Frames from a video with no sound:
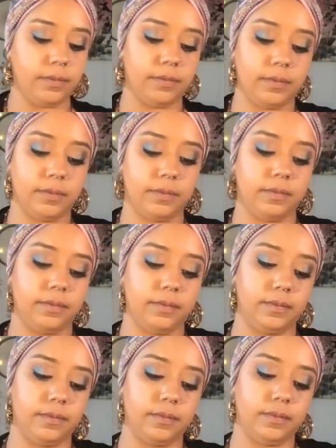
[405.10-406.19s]

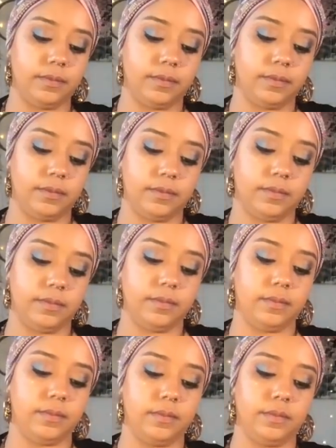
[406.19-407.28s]
Nothing is said.